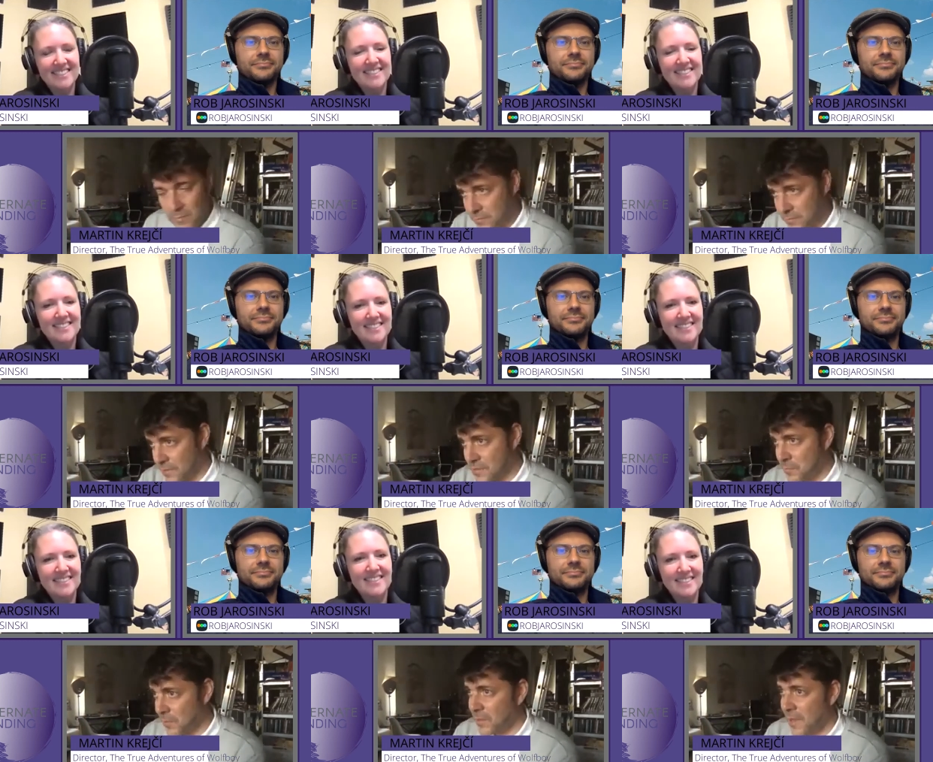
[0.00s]
Speaker 1: about to
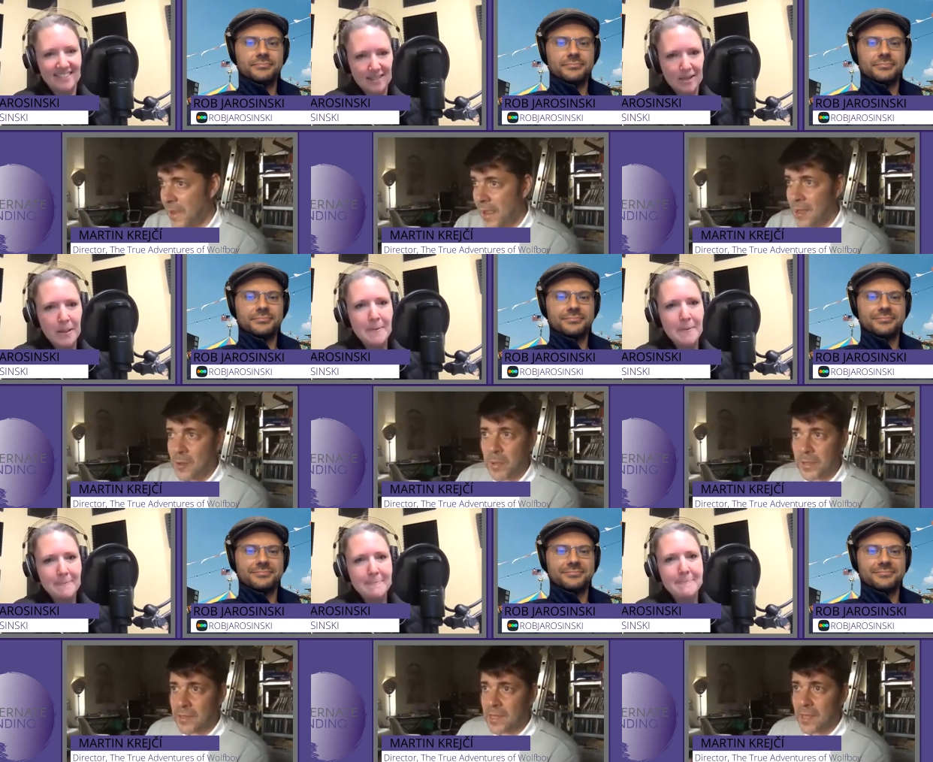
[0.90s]
explode
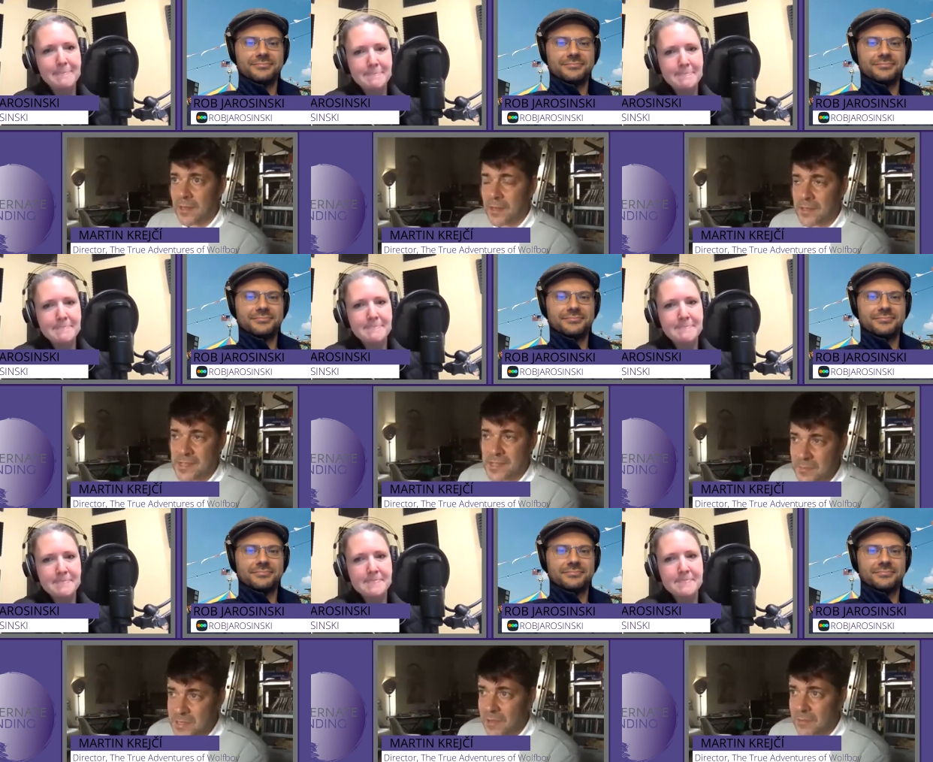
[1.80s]
but then at the
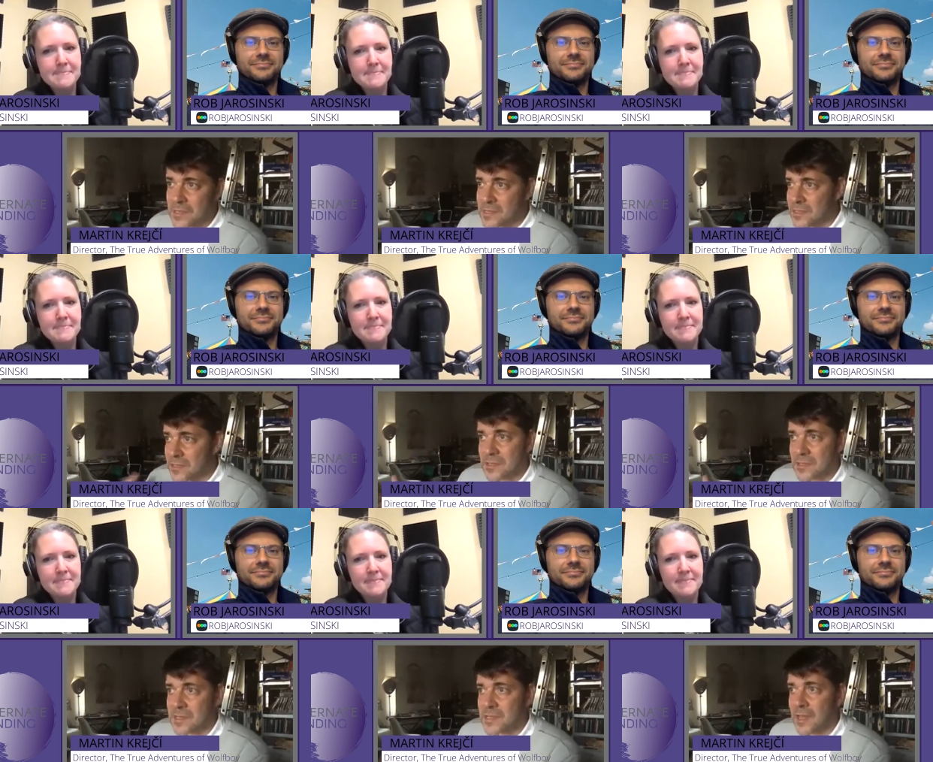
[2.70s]
same time it's
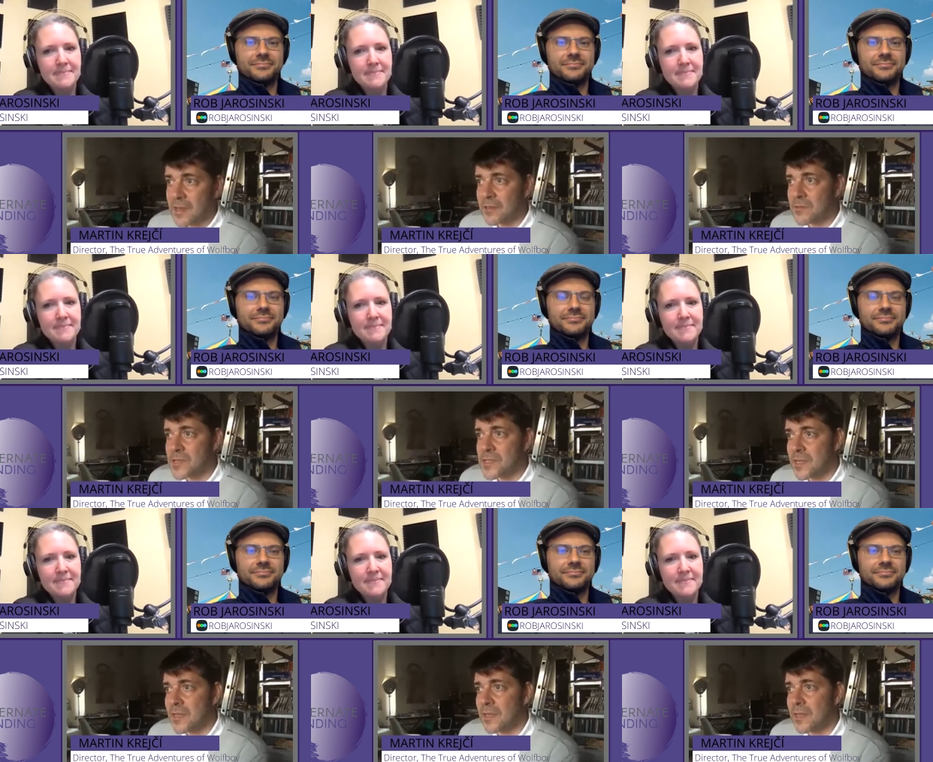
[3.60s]
just exciting to
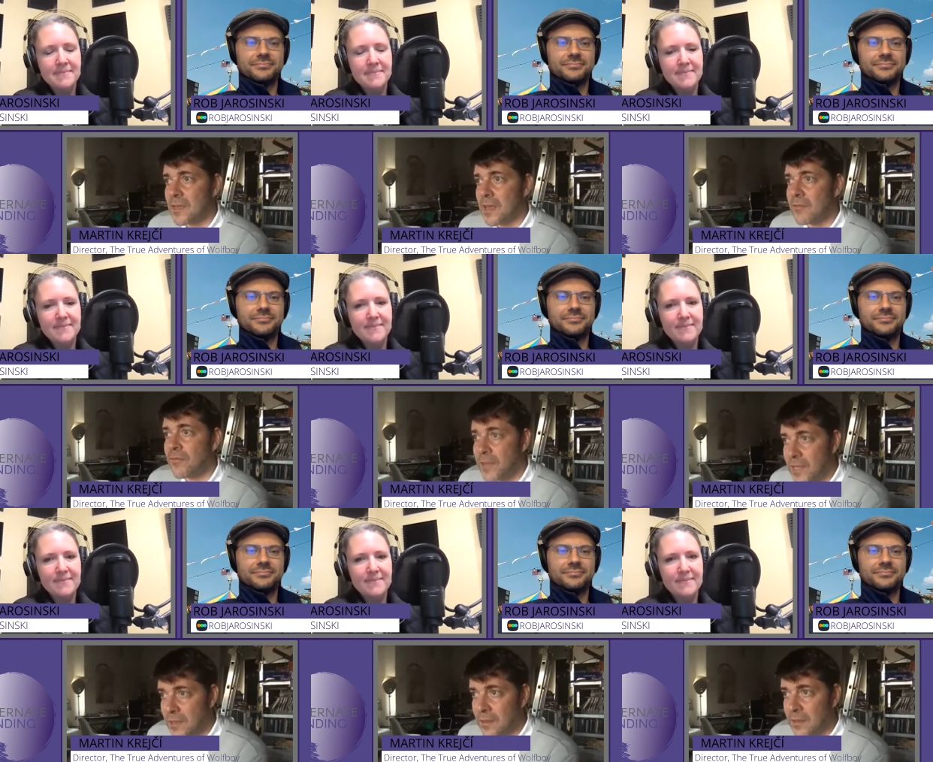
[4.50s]
see and
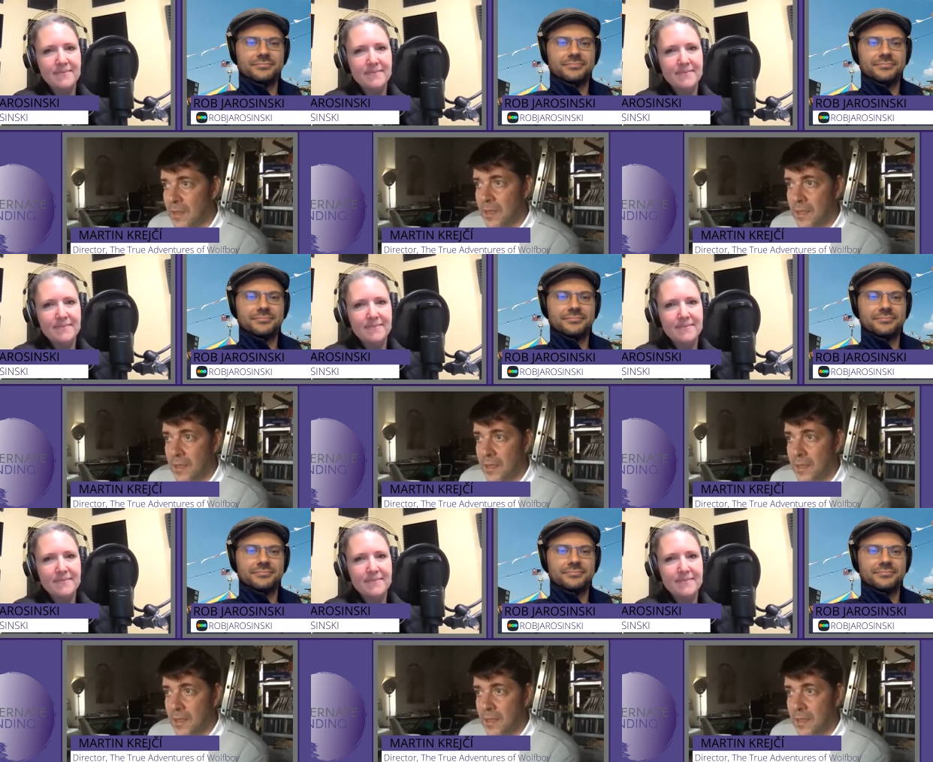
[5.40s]
feel